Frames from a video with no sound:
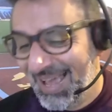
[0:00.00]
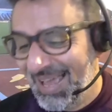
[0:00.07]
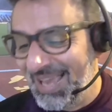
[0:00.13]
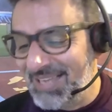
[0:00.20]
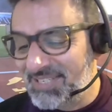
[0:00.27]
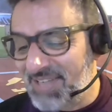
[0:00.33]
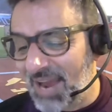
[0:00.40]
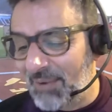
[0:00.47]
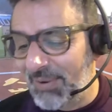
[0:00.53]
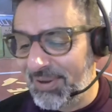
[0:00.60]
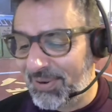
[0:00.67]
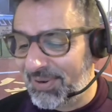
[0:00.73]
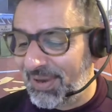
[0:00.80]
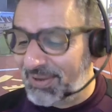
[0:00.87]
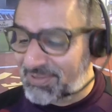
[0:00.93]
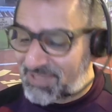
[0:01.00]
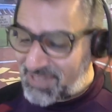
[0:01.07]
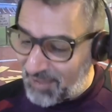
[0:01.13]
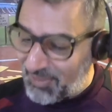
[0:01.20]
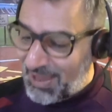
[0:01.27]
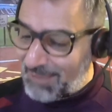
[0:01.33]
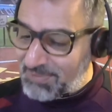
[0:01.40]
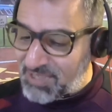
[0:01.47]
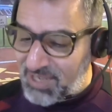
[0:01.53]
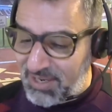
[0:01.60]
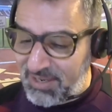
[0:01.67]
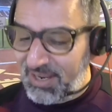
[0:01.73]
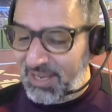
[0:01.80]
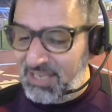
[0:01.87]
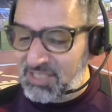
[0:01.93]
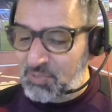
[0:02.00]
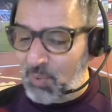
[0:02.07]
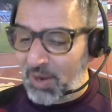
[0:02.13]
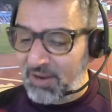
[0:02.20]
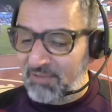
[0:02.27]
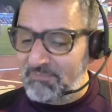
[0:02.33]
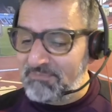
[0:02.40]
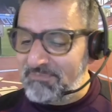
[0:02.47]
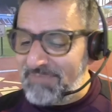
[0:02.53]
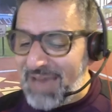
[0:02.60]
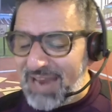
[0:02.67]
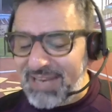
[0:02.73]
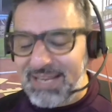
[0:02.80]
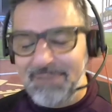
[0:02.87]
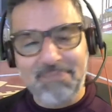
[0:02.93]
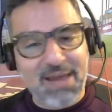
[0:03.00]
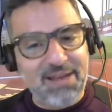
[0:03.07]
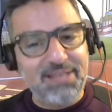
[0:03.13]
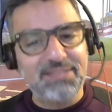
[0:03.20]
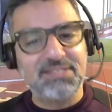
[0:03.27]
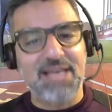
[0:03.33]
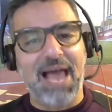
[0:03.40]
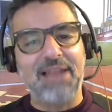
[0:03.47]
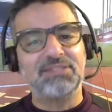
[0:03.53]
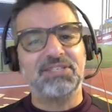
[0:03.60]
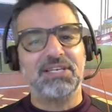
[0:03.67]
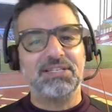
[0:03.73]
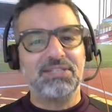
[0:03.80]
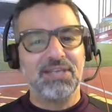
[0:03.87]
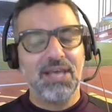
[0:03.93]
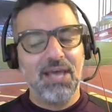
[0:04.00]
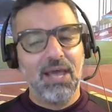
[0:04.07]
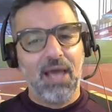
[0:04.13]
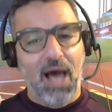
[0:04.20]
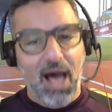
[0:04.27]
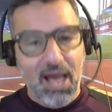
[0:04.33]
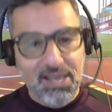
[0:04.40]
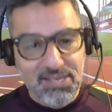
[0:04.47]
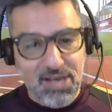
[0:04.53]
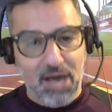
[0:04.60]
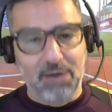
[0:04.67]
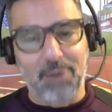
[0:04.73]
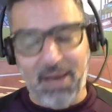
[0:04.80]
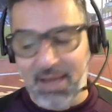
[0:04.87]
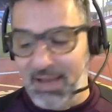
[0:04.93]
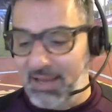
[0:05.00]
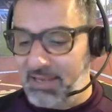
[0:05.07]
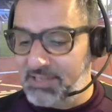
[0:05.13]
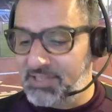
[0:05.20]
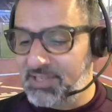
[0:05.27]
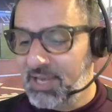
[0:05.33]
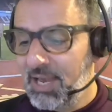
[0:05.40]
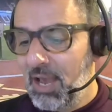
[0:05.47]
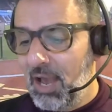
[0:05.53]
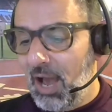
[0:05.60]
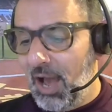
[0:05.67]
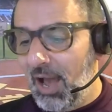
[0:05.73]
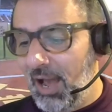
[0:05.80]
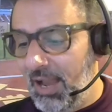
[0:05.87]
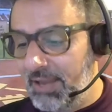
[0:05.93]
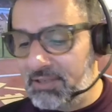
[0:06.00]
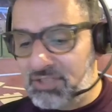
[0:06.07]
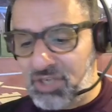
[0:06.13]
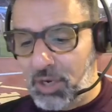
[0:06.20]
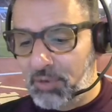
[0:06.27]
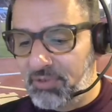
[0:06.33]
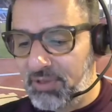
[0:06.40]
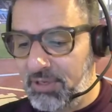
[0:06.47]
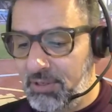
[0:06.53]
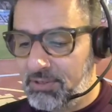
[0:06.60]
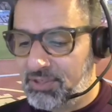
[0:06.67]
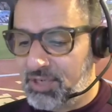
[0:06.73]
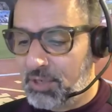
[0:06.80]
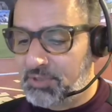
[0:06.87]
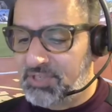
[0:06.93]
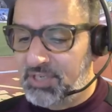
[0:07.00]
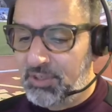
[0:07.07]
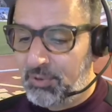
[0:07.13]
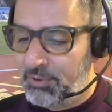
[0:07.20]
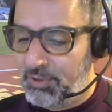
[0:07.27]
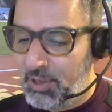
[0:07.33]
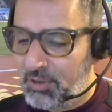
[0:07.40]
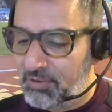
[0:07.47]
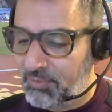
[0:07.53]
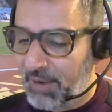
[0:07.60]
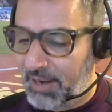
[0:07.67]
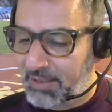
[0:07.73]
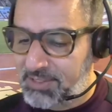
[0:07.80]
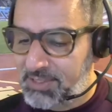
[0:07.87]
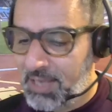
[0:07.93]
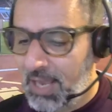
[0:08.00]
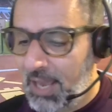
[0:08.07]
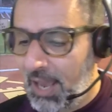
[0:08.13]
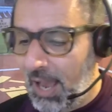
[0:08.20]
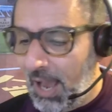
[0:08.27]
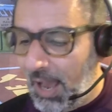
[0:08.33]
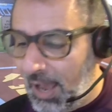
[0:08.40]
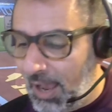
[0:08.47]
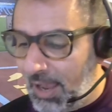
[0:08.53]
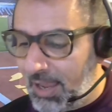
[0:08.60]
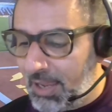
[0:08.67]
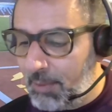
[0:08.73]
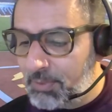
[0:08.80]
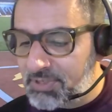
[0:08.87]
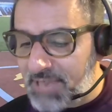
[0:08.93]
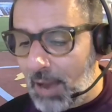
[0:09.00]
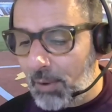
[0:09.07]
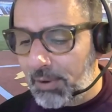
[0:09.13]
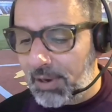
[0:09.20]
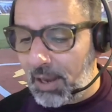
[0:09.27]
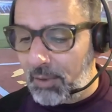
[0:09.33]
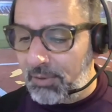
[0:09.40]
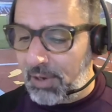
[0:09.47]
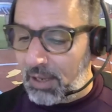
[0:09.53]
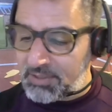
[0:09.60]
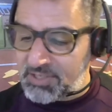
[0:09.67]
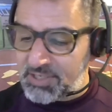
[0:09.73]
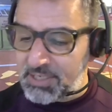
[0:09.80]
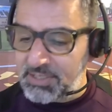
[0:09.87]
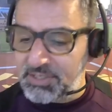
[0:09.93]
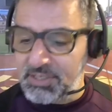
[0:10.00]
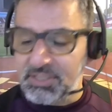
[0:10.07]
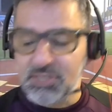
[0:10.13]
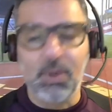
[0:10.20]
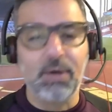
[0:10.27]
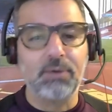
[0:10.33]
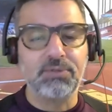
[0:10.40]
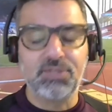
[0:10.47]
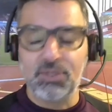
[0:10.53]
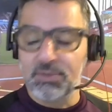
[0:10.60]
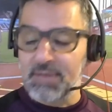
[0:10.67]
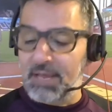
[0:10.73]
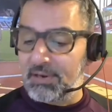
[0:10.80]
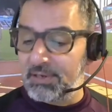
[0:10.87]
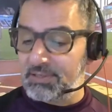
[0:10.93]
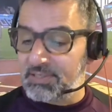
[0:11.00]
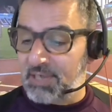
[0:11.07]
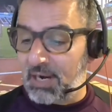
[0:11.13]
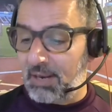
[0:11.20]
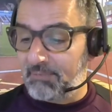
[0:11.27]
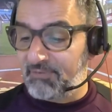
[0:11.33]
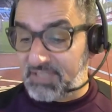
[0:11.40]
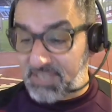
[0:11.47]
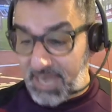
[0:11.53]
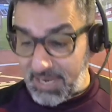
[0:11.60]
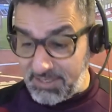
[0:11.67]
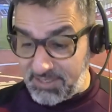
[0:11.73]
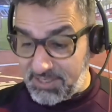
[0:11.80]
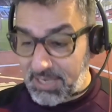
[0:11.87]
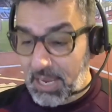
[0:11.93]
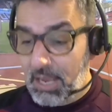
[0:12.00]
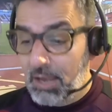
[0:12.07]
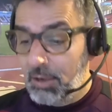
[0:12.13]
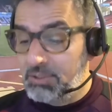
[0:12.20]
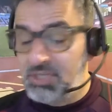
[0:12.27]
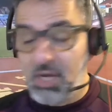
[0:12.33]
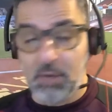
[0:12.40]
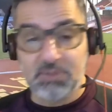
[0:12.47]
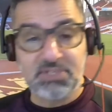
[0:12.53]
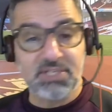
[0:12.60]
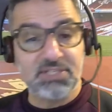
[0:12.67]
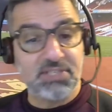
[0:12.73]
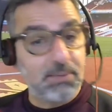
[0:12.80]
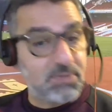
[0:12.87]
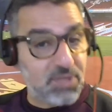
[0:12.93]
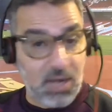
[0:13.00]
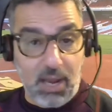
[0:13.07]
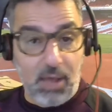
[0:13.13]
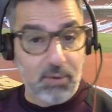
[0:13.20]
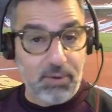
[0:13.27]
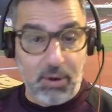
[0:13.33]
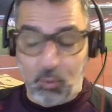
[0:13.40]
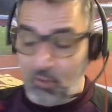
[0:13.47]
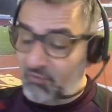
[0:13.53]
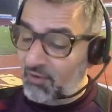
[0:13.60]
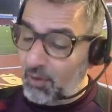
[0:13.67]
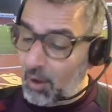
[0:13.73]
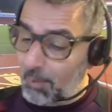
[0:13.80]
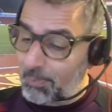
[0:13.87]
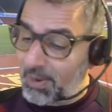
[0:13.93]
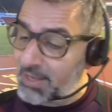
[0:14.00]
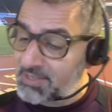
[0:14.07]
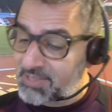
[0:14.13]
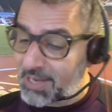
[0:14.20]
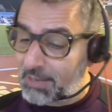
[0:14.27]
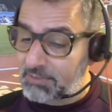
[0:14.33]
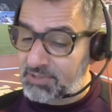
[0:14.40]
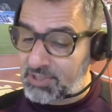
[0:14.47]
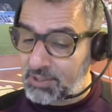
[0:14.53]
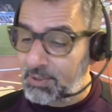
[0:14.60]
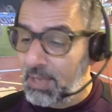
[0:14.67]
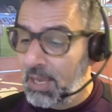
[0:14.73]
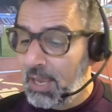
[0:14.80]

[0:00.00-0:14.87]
He's currently on loan to Southampton. He's one of many talented young players in the Chelsea youth ranks. He was out on loan last season as well to Netherlands club Vitesse, who Chelsea seem to loan an awful lot of players out to.